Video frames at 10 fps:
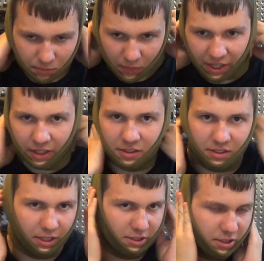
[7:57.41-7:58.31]
my
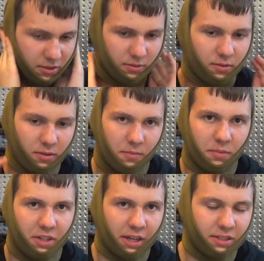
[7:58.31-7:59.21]
ears like so,
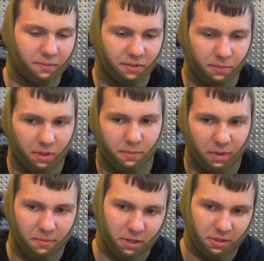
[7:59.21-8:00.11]
protects them from the
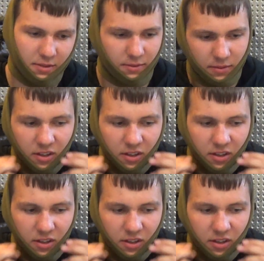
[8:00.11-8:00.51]
BBs.